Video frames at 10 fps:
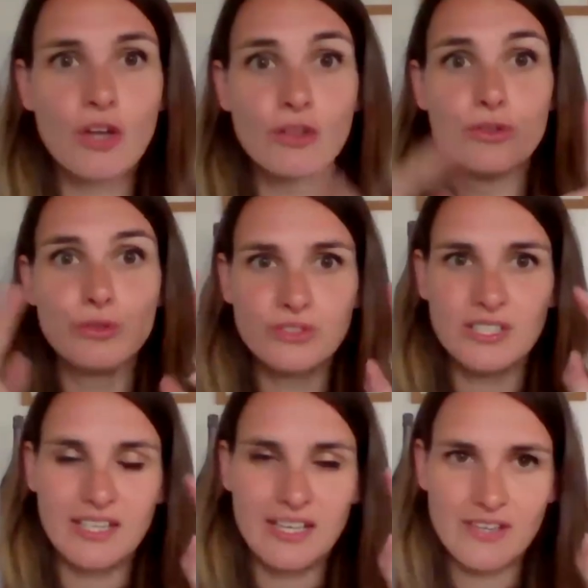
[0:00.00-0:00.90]
on those
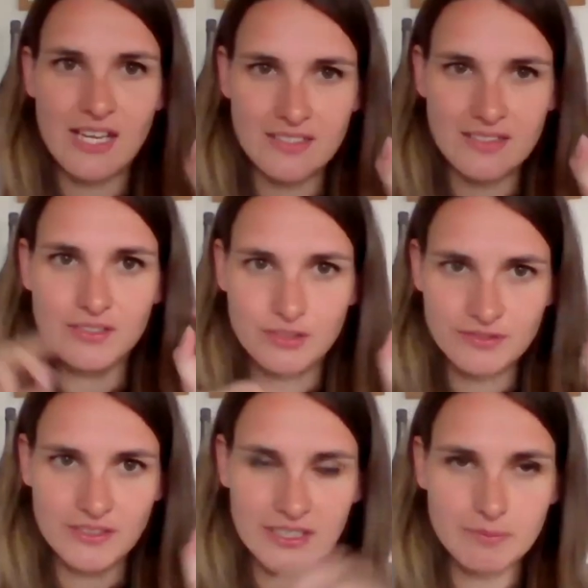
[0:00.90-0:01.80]
that have added
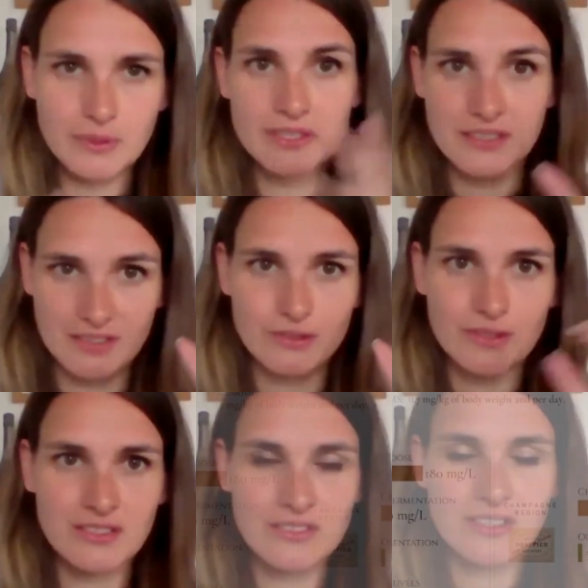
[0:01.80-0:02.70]
sulfite, but it's always